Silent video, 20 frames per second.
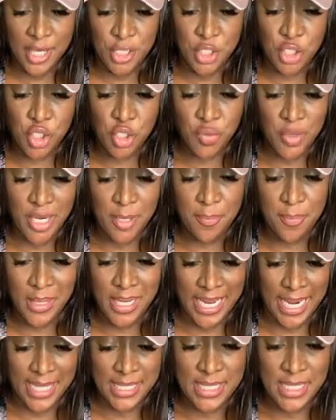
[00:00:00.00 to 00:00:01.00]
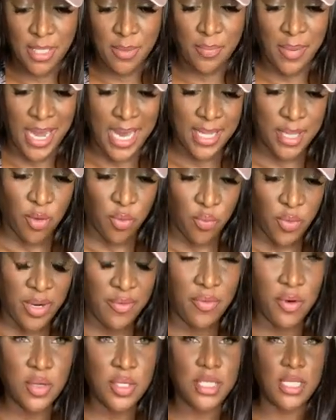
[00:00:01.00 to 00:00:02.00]
tree planted by the
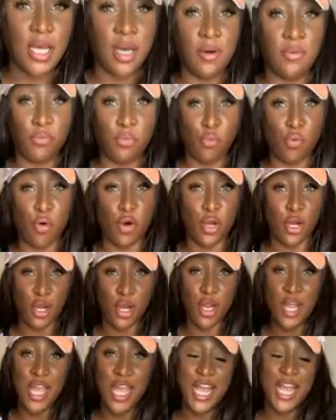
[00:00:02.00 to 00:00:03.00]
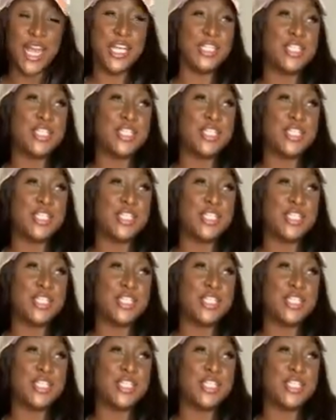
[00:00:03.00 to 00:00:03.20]
rivers of water. Because